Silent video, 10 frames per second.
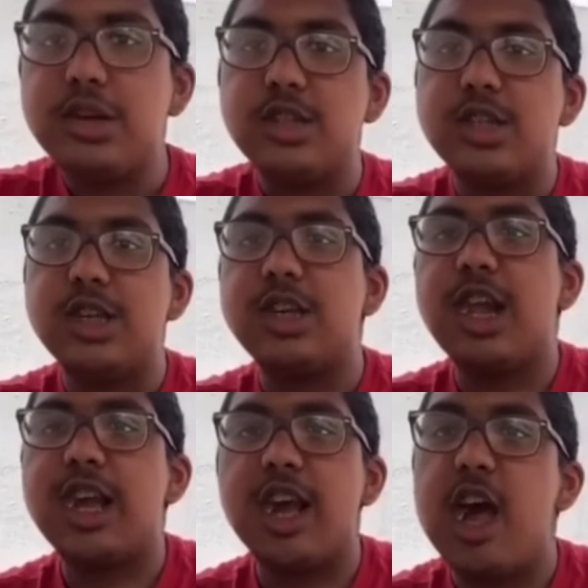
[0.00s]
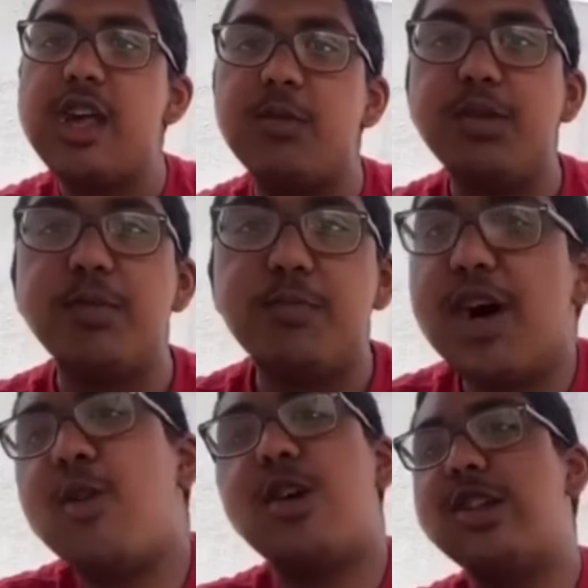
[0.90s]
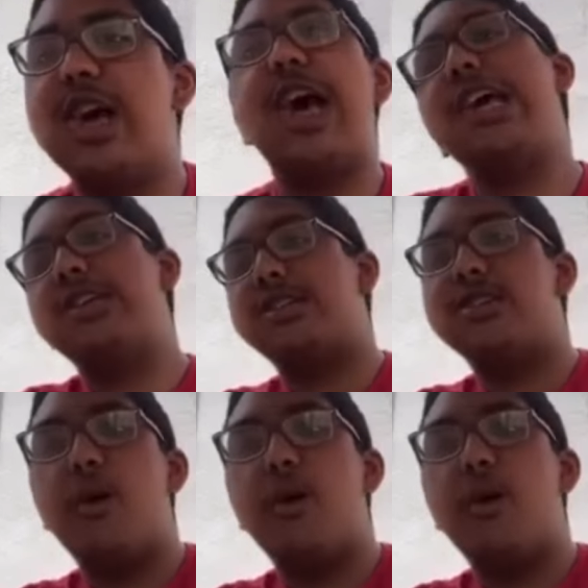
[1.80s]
It's like I am in paradise.